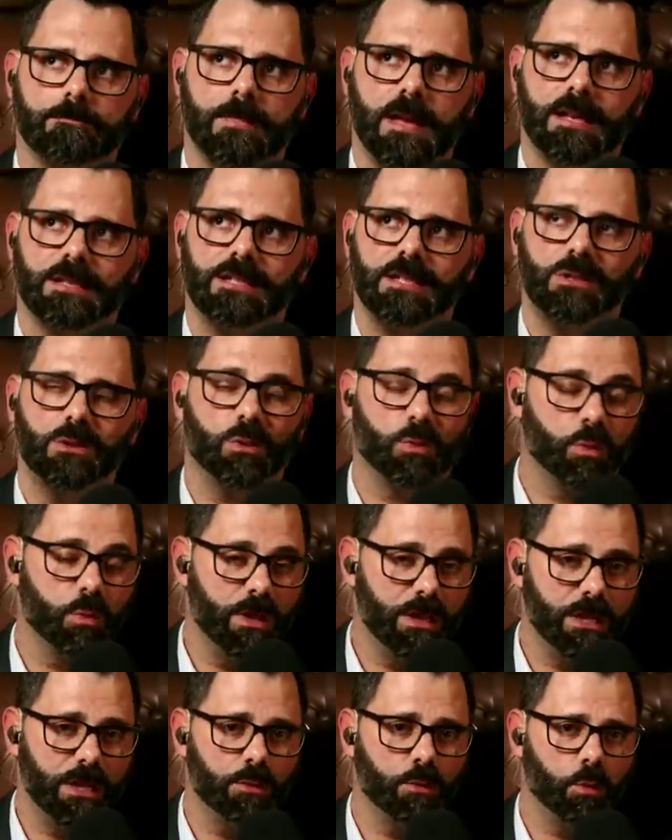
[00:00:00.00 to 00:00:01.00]
Until
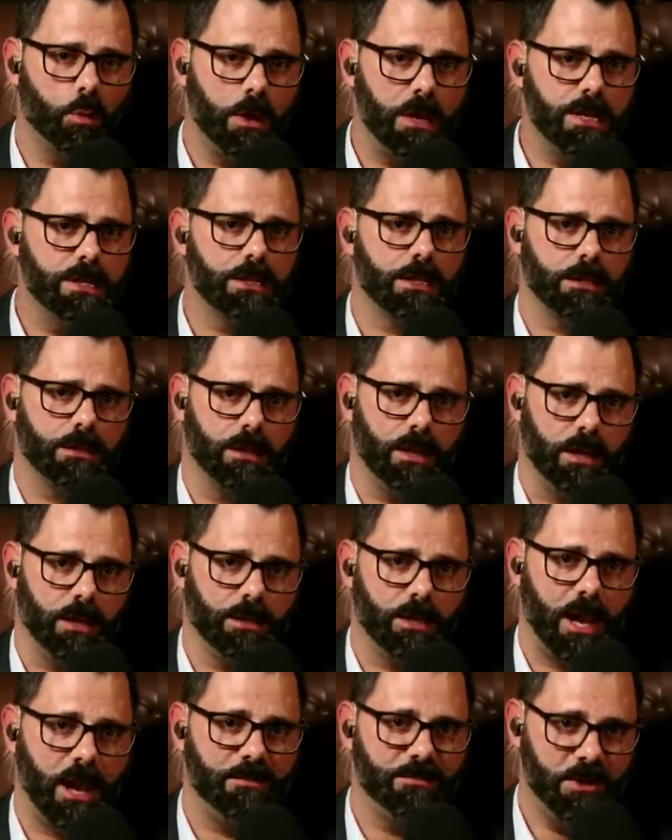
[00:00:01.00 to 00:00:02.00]
really recently,
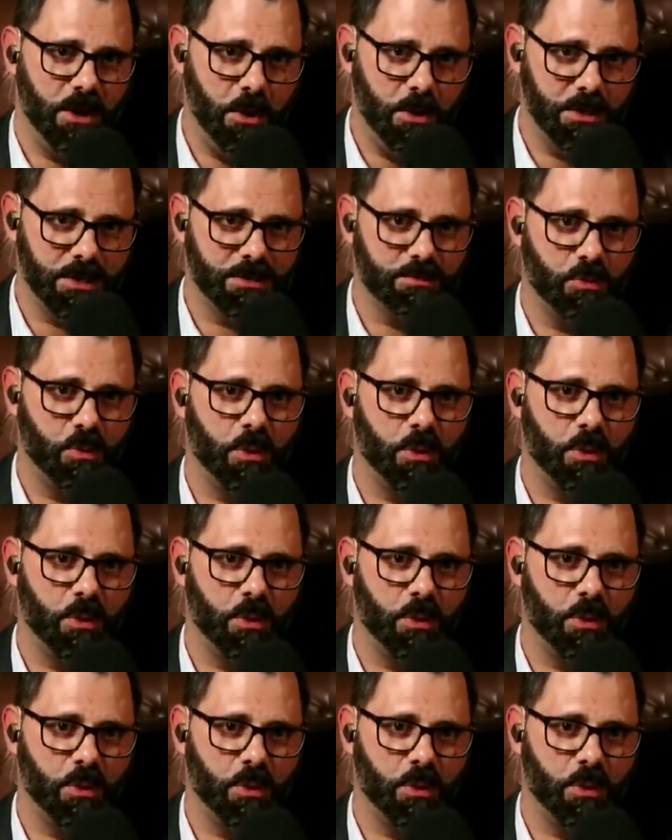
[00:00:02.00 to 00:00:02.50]
I've noticed